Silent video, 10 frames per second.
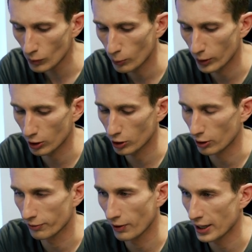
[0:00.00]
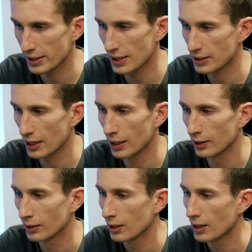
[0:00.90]
We're going to go to Fire Test
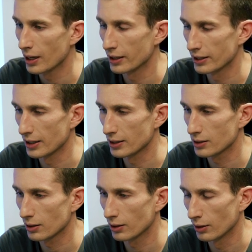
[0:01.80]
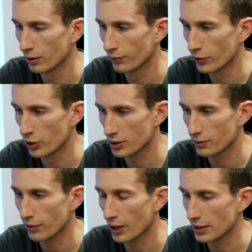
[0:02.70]
A and test the first
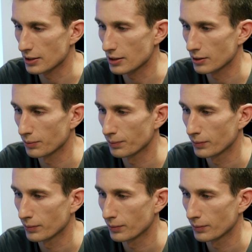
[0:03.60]
fire system.